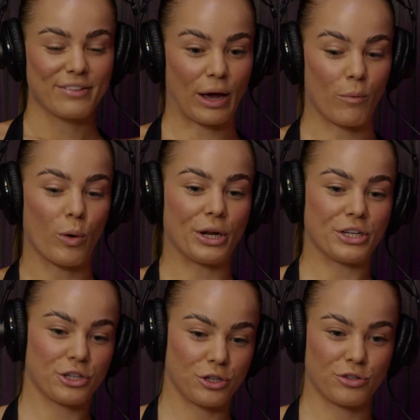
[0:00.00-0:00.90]
like wanting
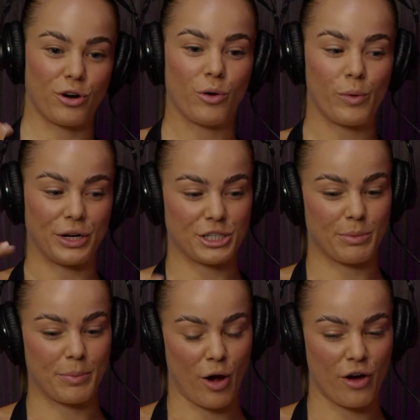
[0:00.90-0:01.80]
to control, wanting to
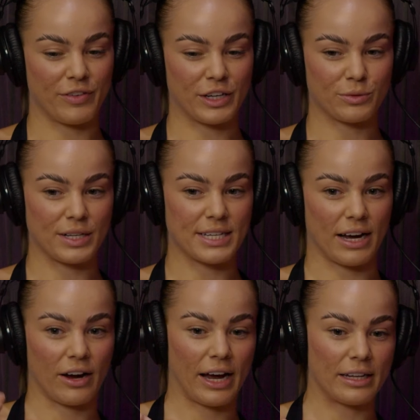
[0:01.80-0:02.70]
be perfect, where it's like,
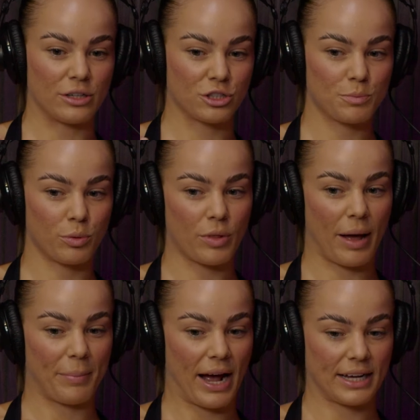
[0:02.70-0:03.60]
okay, let's just pull
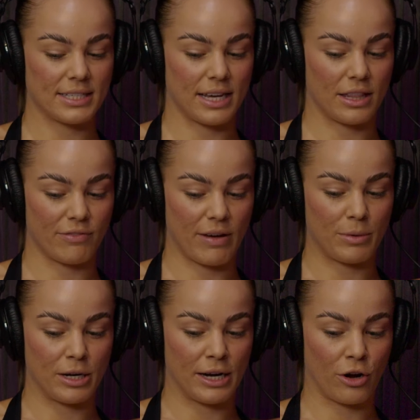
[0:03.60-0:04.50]
that back, sit in the
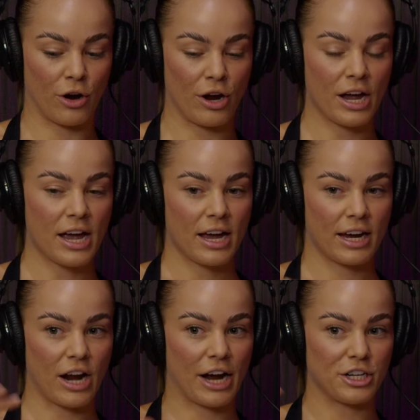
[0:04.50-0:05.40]
feminine and go,
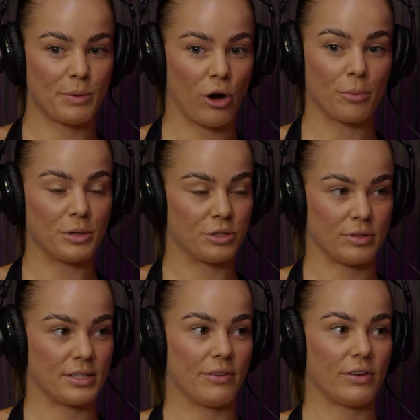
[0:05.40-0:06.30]
can I just be open to
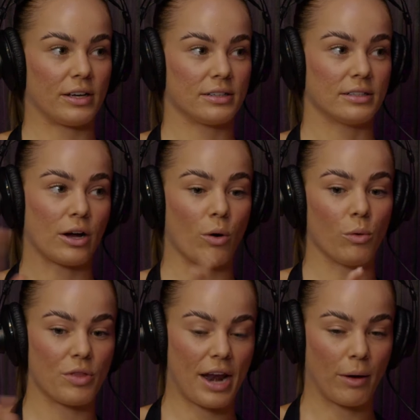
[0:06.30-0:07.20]
receiving? Like
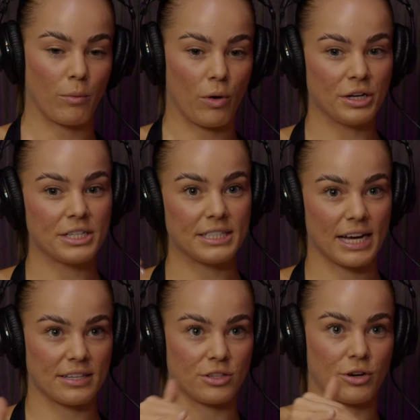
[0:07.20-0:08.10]
all that I want,
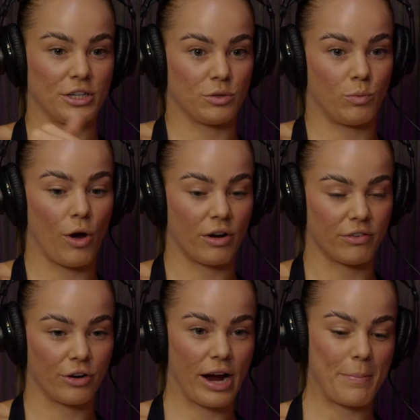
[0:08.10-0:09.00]
yes, it's great to work
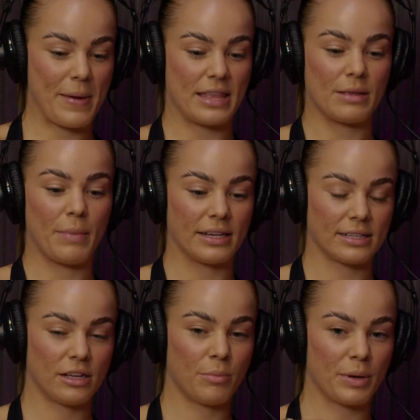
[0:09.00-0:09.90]
for it and be in the
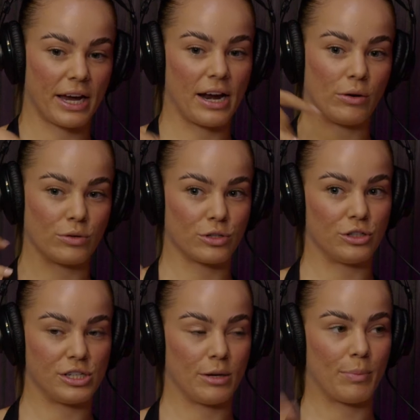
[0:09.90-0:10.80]
masculine, but can I also
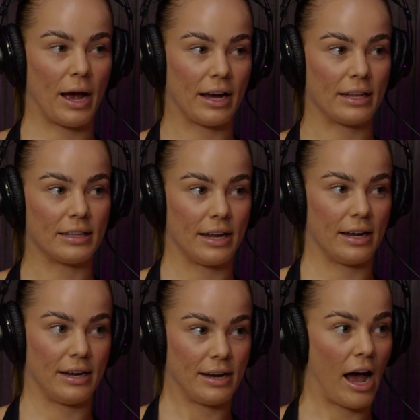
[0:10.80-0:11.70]
just sit back and let
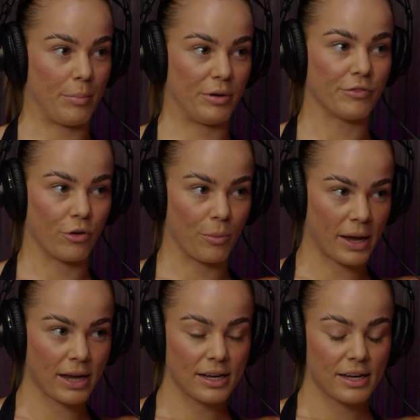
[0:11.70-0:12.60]
it happen for
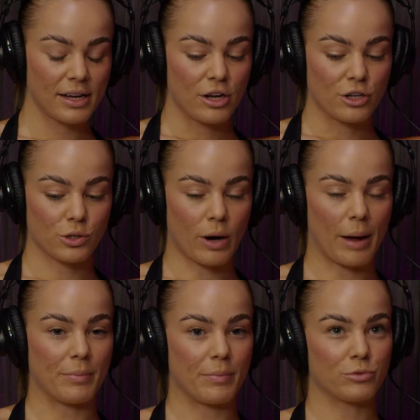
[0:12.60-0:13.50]
me? So
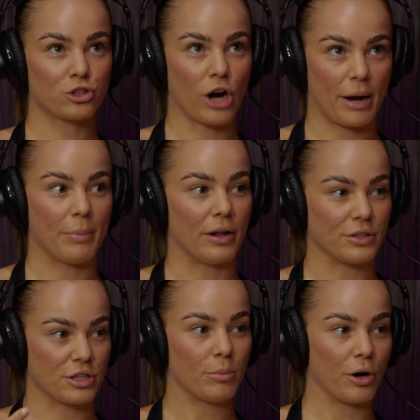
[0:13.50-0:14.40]
I'm trying to balance
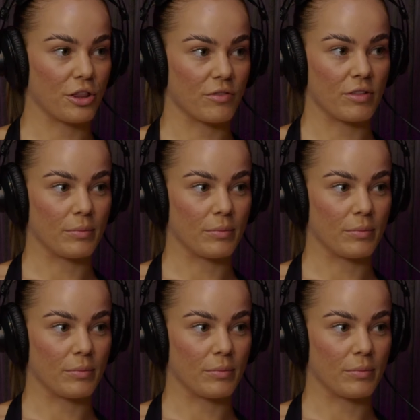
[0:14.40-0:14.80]
the both of them.